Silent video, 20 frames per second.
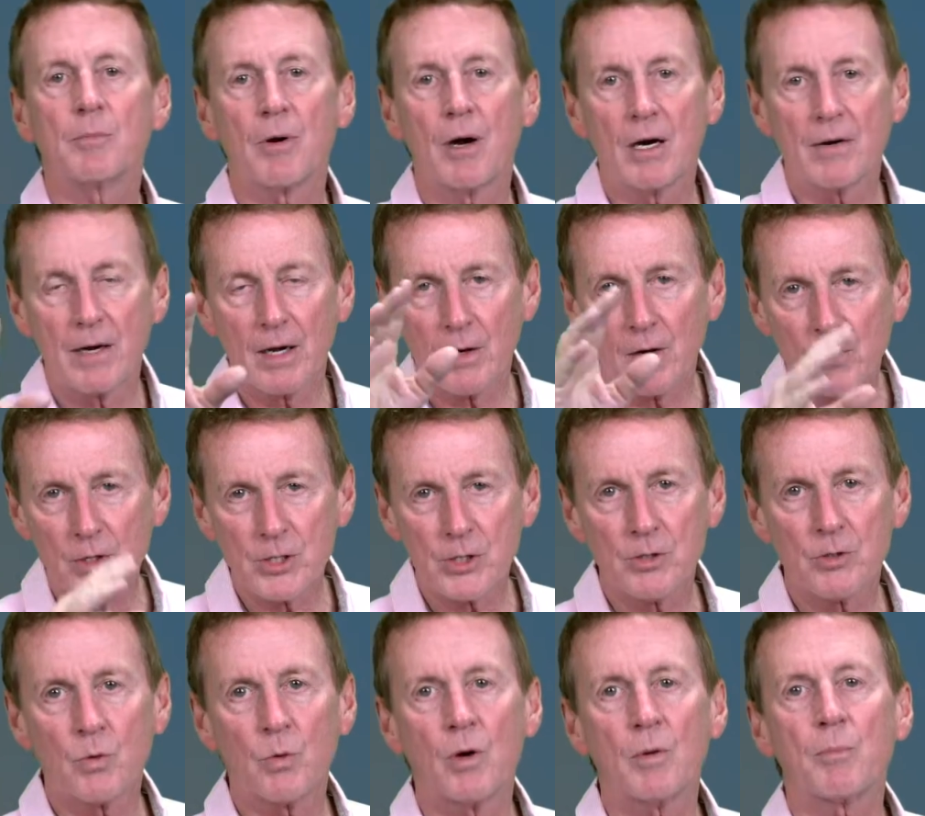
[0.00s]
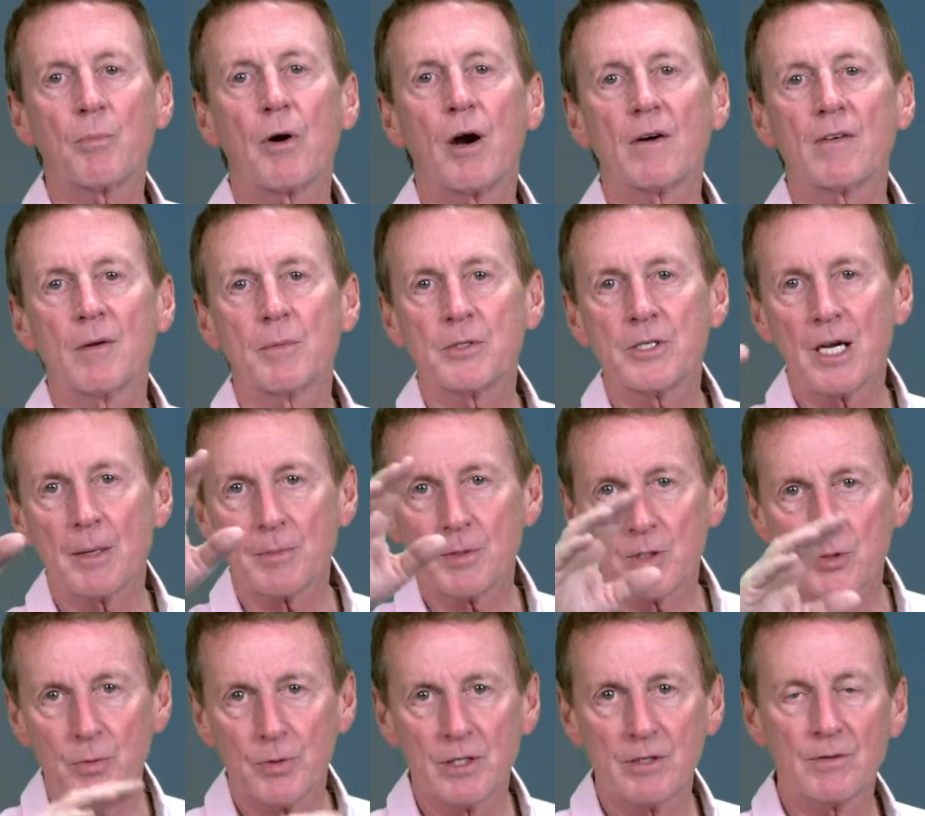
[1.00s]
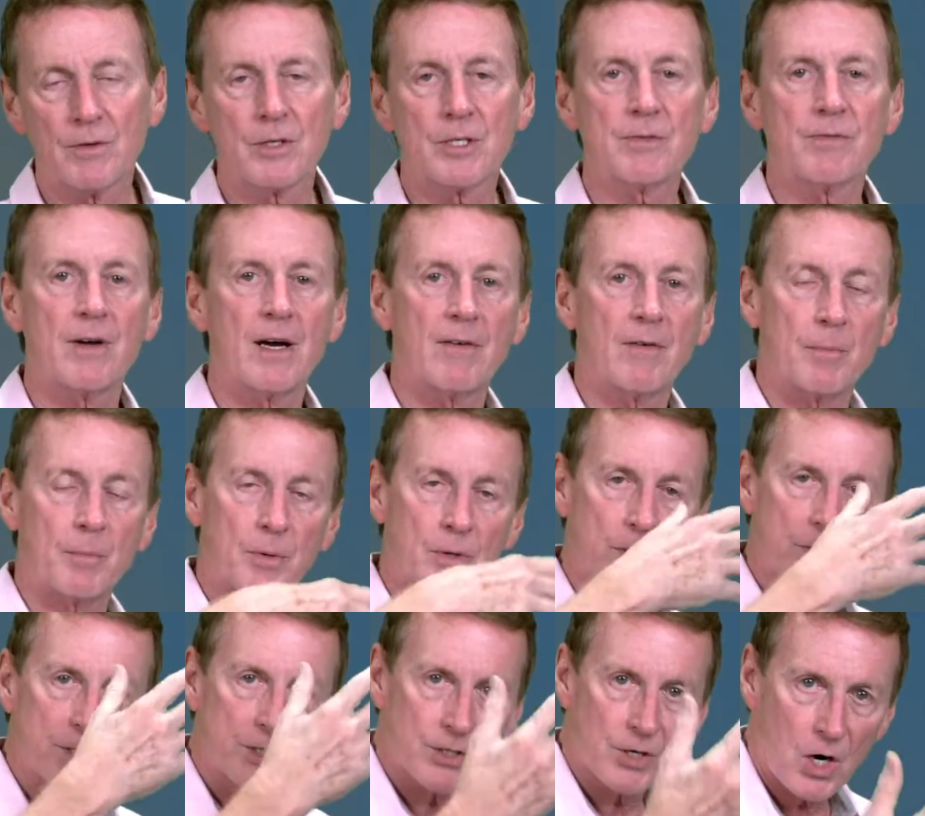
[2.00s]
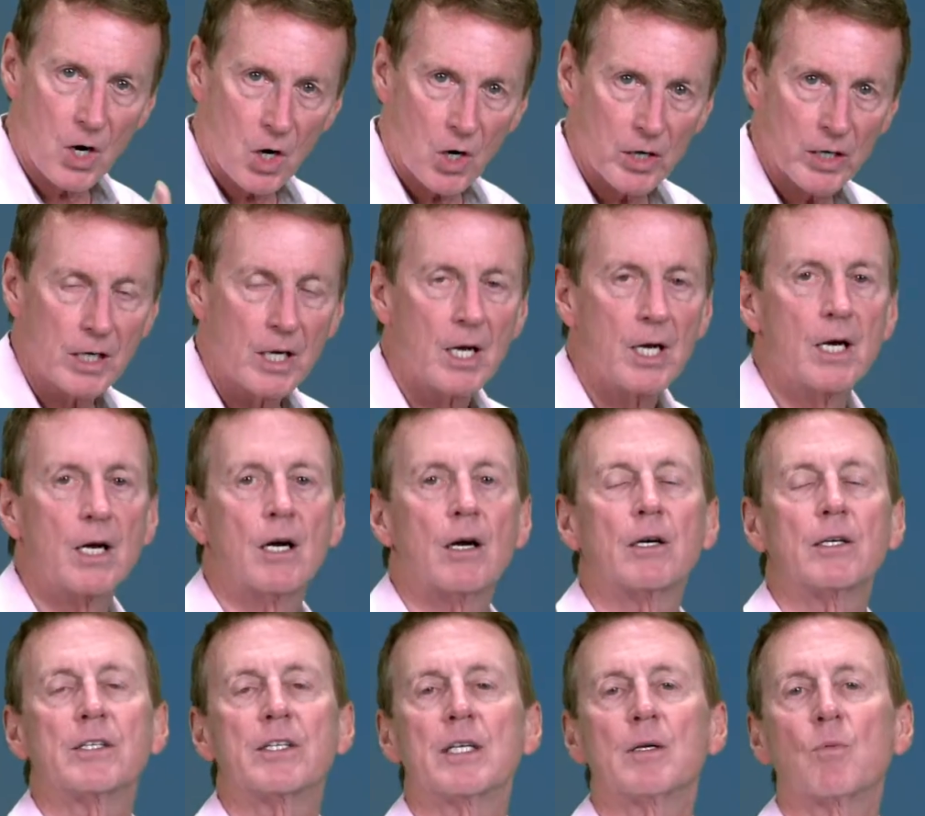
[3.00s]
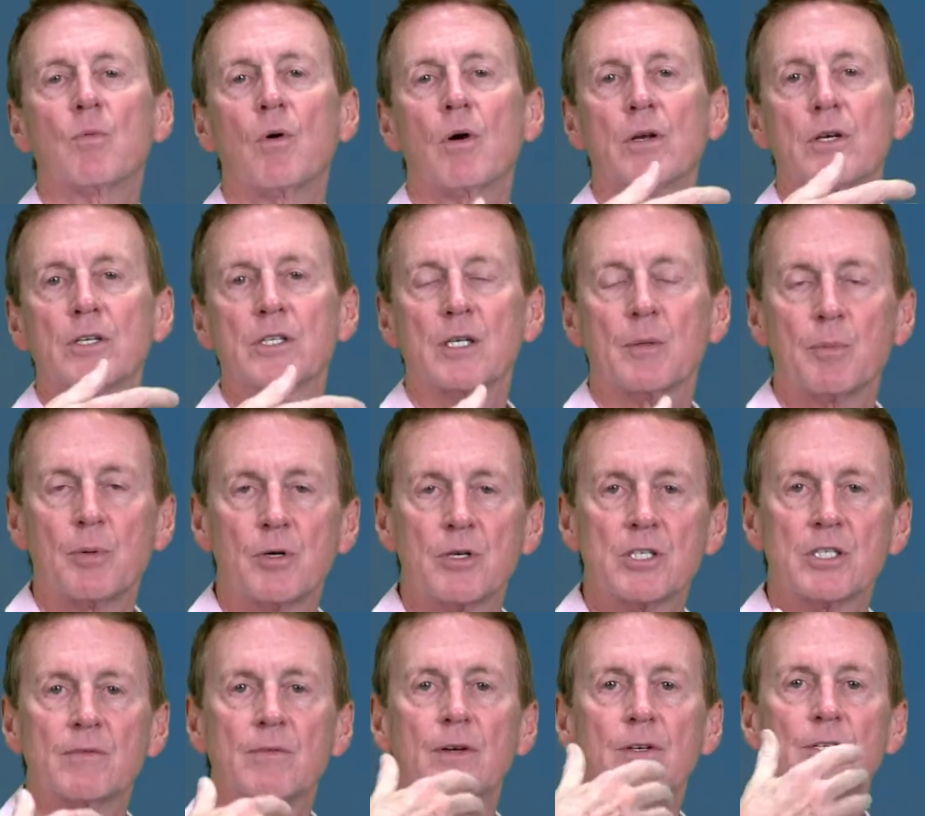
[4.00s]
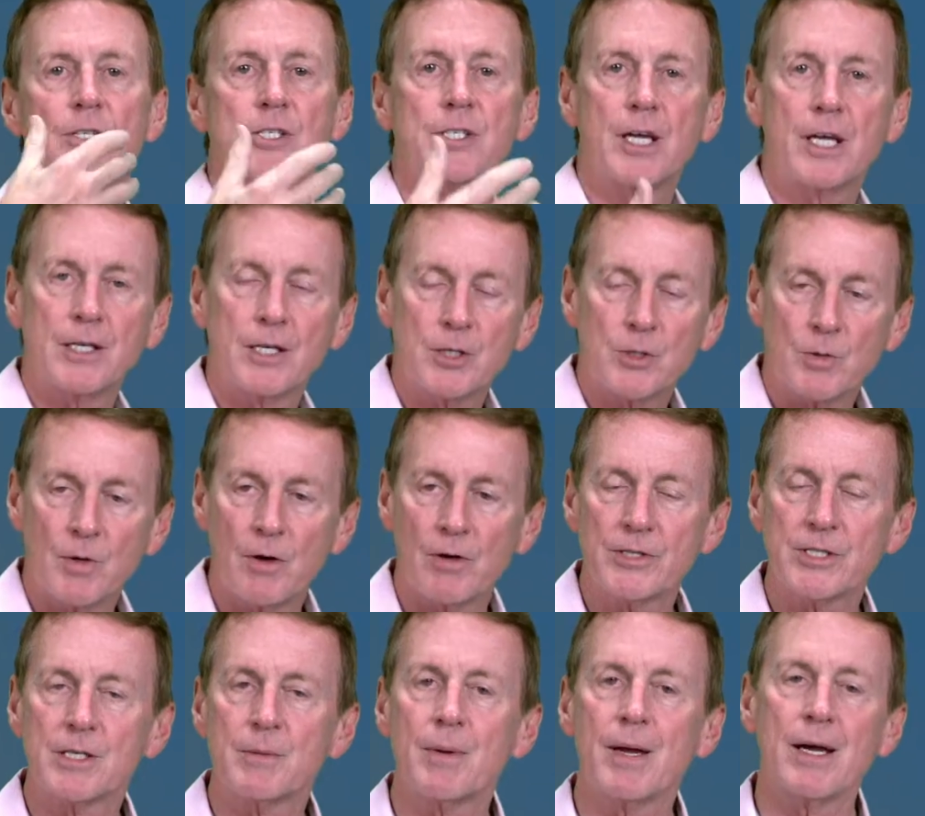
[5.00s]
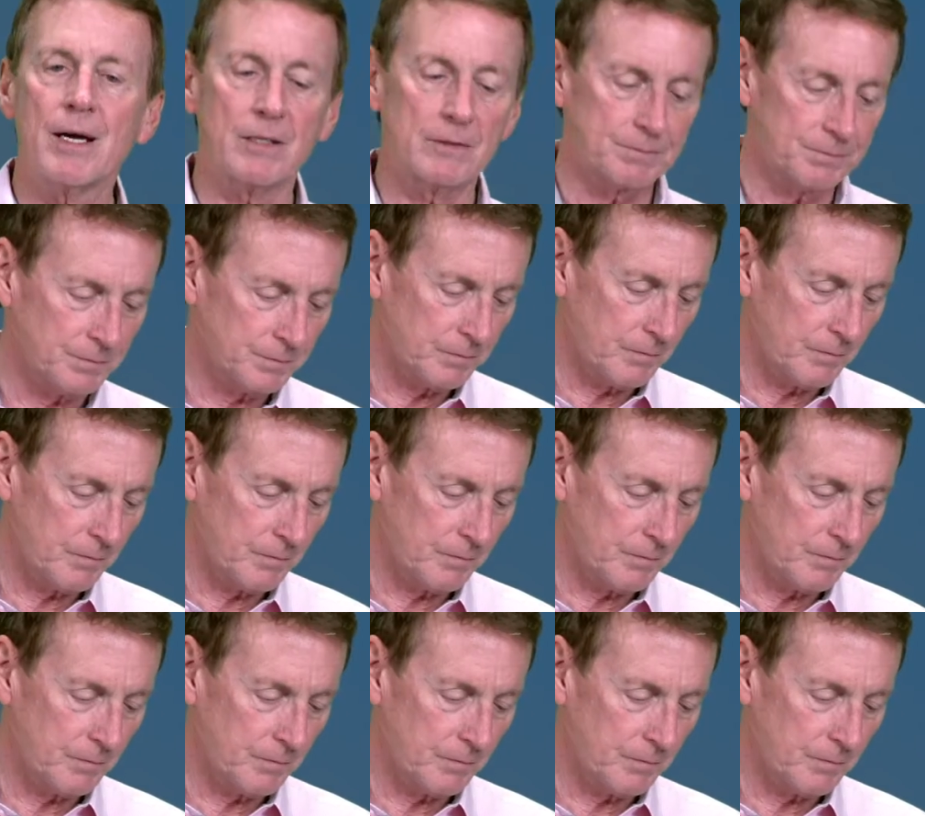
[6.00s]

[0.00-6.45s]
I always quote Proverbs chapter 20, verse 5. A person's heart are deep waters, and a person of understanding draws them out.